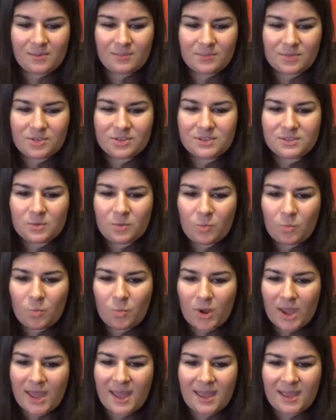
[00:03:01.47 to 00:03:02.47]
Just the
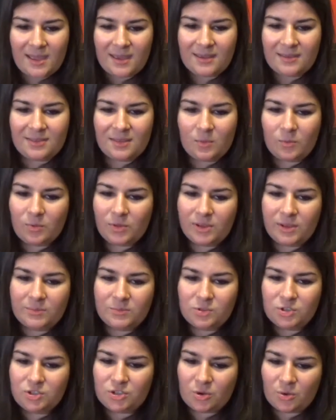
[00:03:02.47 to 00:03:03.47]
way that
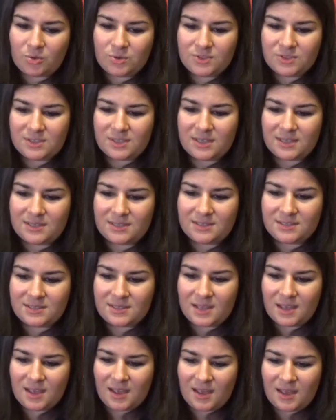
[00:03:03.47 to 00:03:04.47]
Williams shows
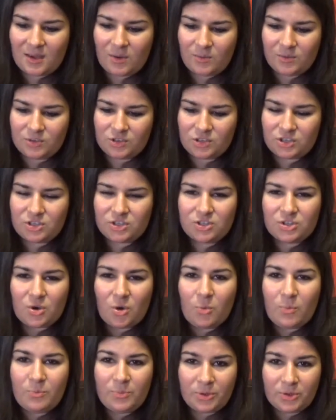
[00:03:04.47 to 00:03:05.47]
this was just
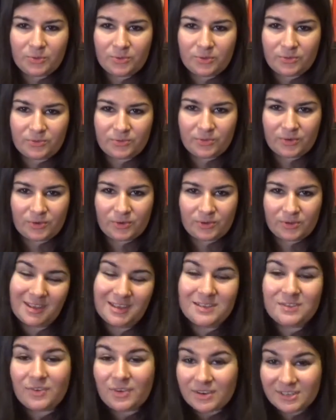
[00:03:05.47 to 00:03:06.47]
so beautiful.
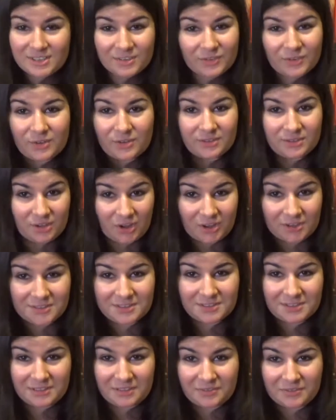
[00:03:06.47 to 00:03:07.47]
It's very difficult not
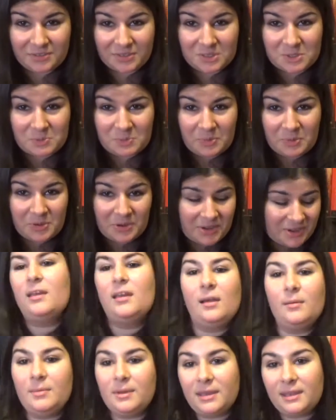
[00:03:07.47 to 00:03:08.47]
to love this book.
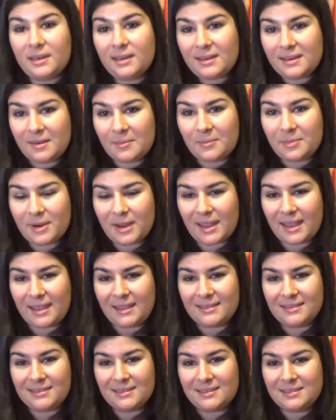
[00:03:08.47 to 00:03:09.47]
Coming in at number
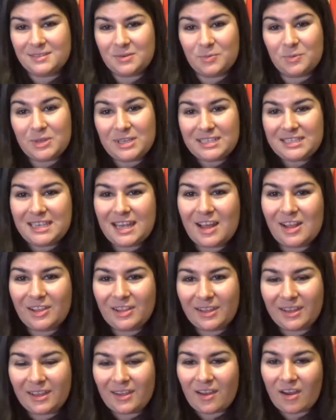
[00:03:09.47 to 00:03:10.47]
8 is a
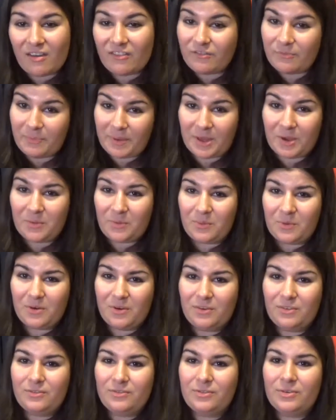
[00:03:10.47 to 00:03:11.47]
retelling of
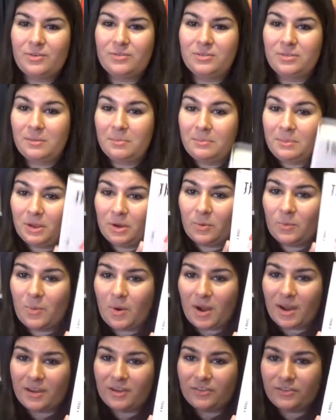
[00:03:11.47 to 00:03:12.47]
Beowulf, The Mere
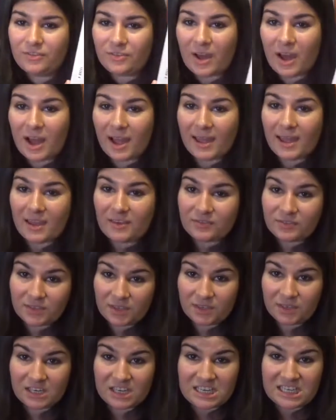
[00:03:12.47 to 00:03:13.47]
Wife. I have
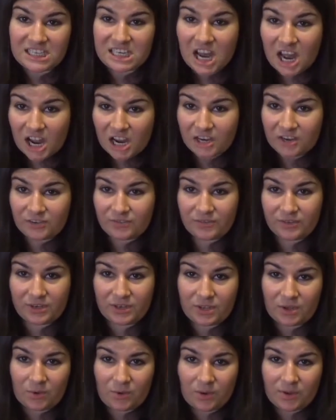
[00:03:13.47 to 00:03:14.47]
done an entire
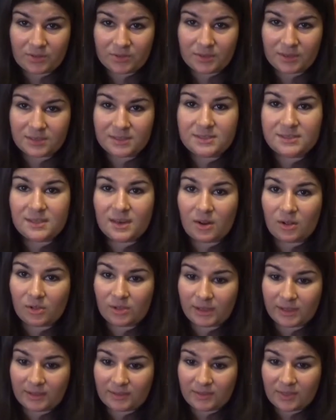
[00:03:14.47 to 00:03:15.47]
video on this and I'll
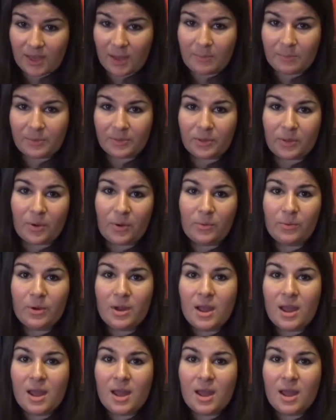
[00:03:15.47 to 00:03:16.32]
link that below.